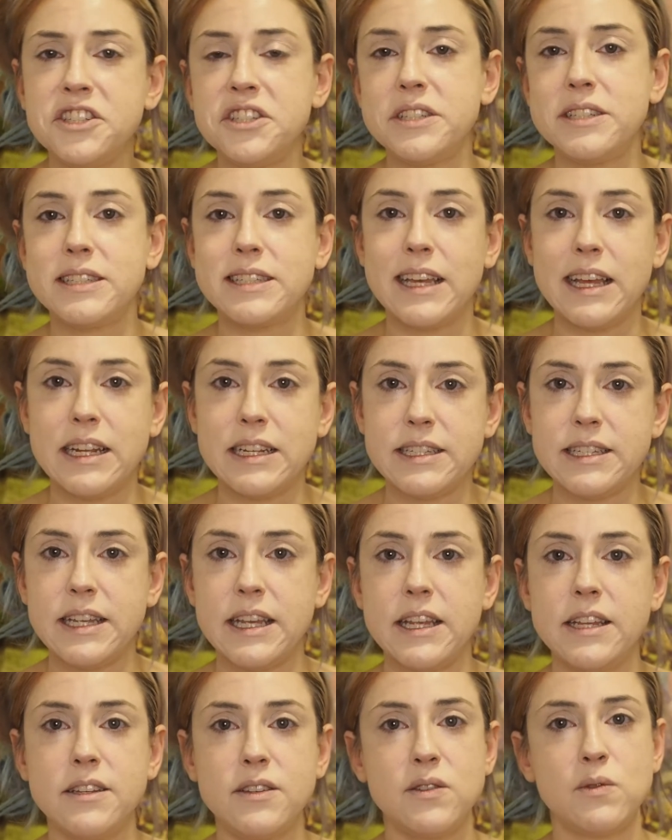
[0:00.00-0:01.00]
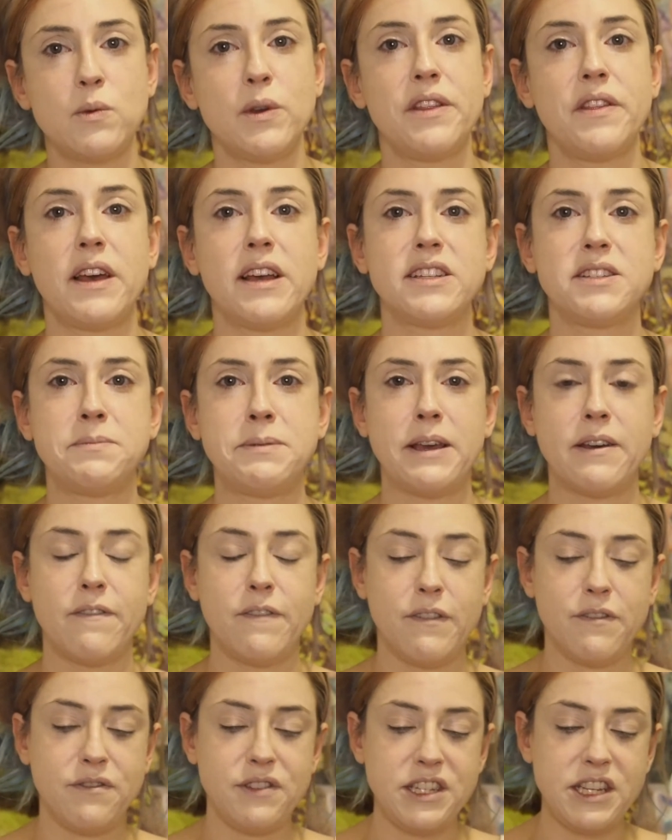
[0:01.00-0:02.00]
skin tint with SPF
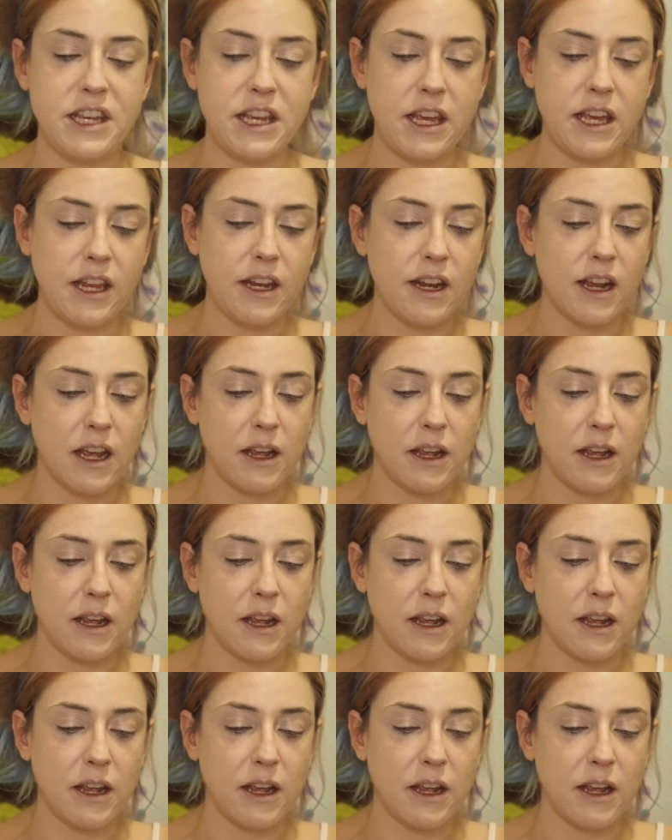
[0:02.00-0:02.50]
15.